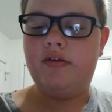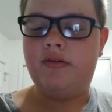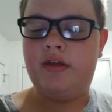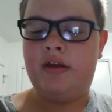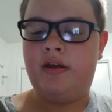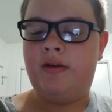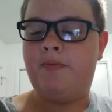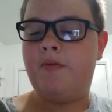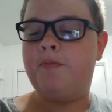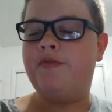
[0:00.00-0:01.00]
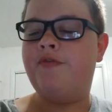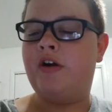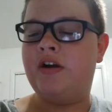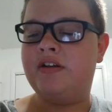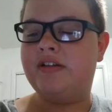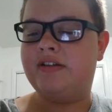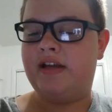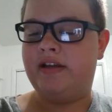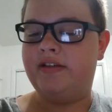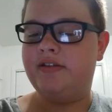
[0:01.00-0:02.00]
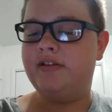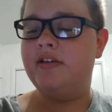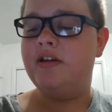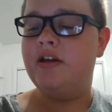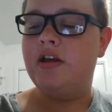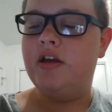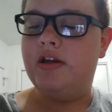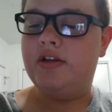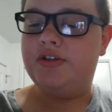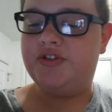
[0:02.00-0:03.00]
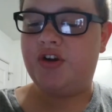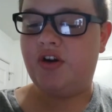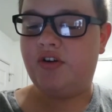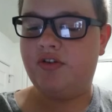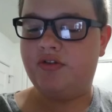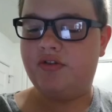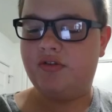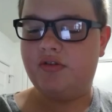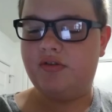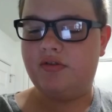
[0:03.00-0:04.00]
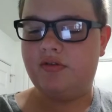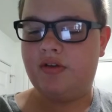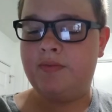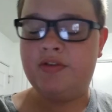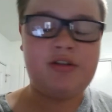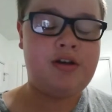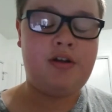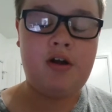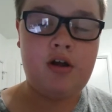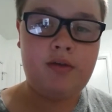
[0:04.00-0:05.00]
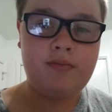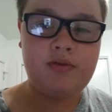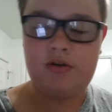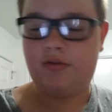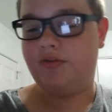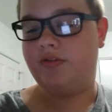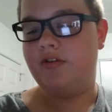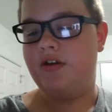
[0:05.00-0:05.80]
Then Purple Fox says, Charles I'm just going to call him Charles.